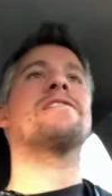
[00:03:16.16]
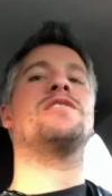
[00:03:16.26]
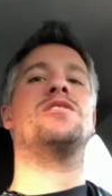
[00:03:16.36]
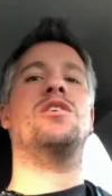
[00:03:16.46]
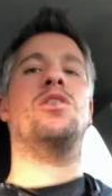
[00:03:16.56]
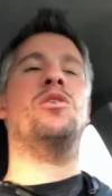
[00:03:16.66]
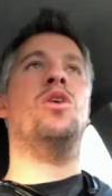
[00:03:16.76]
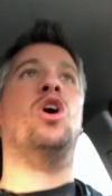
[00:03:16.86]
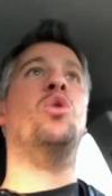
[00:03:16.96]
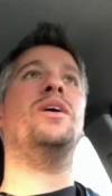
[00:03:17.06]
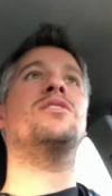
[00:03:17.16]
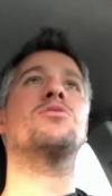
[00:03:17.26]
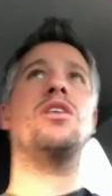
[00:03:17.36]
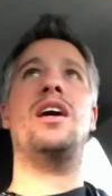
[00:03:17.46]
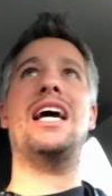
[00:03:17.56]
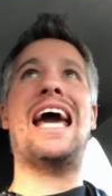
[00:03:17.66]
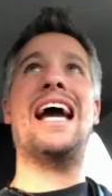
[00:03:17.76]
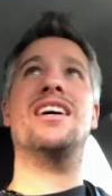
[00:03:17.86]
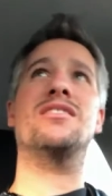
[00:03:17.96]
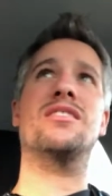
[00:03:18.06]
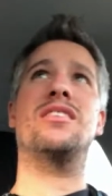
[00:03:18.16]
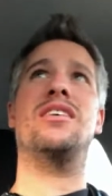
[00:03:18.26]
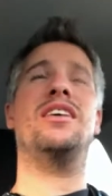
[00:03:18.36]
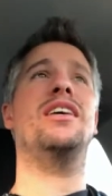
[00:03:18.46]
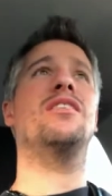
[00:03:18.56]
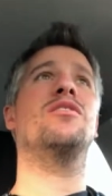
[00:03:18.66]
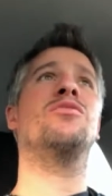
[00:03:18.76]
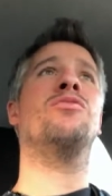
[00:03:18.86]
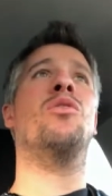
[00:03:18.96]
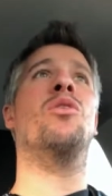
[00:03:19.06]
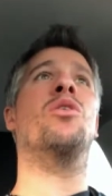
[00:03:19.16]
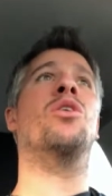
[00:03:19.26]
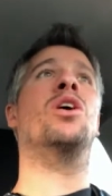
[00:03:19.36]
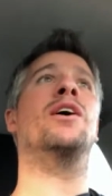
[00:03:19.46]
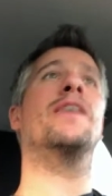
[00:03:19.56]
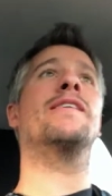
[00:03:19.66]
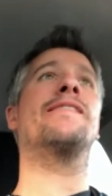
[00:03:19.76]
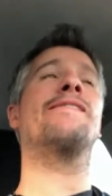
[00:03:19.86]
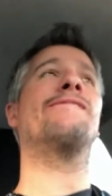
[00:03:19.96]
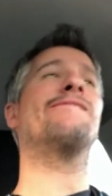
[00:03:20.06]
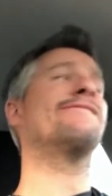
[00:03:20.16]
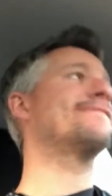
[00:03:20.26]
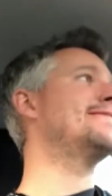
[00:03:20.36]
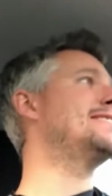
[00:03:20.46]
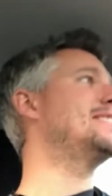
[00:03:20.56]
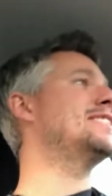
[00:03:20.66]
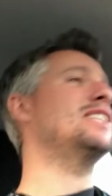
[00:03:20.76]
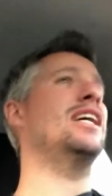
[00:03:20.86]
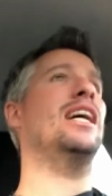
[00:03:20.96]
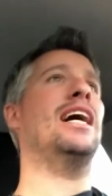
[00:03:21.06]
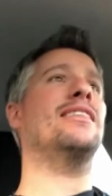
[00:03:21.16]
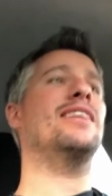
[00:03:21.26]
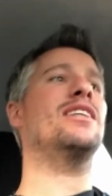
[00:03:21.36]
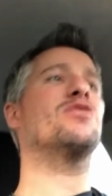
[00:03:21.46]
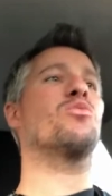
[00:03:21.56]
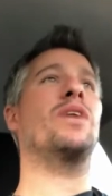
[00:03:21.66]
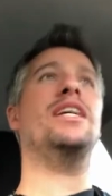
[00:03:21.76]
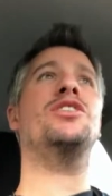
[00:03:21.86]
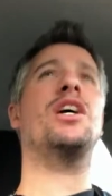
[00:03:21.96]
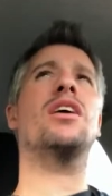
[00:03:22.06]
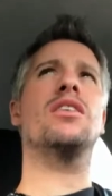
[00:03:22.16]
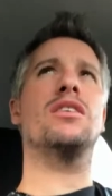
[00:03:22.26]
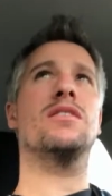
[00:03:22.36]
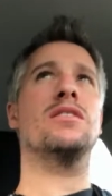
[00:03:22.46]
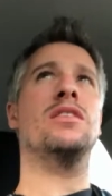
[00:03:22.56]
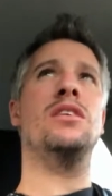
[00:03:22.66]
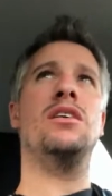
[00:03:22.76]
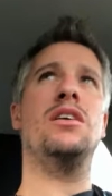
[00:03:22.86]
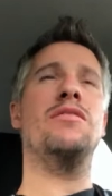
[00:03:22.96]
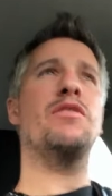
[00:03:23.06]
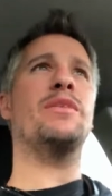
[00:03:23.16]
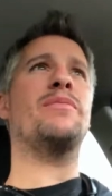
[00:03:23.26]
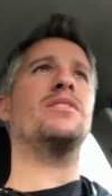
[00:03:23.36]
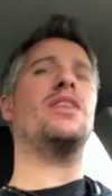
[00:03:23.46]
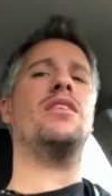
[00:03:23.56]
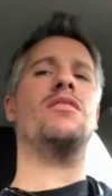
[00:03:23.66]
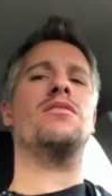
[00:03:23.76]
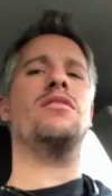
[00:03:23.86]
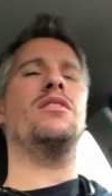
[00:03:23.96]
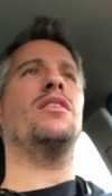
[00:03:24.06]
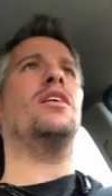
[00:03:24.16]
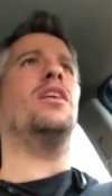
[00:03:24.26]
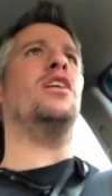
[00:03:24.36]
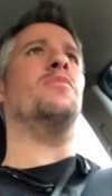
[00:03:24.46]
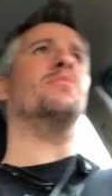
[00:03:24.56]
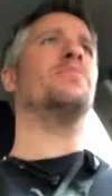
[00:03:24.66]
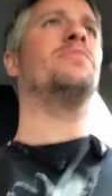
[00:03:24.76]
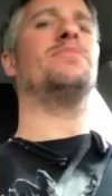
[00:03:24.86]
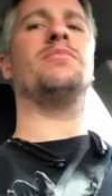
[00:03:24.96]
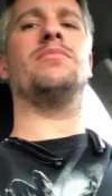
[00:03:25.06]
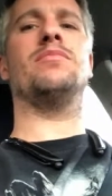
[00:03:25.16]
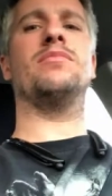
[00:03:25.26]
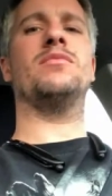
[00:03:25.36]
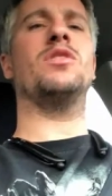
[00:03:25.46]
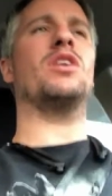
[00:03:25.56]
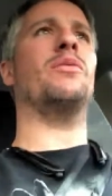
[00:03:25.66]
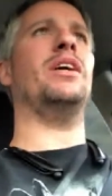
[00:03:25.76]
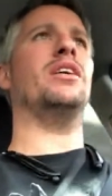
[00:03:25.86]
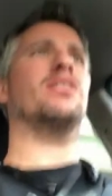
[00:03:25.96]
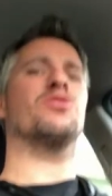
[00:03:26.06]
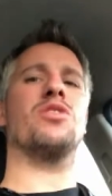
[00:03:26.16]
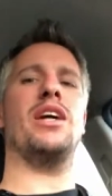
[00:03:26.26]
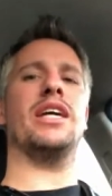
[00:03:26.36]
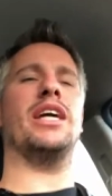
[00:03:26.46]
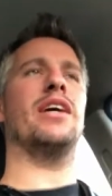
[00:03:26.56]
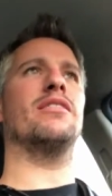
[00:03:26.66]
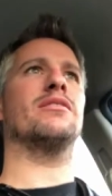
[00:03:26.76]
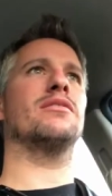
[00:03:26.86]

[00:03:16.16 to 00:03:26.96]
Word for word: so always try to ask for, uh, I think it's a rain check, if I'm not mistaken. Um, so that way you can try and get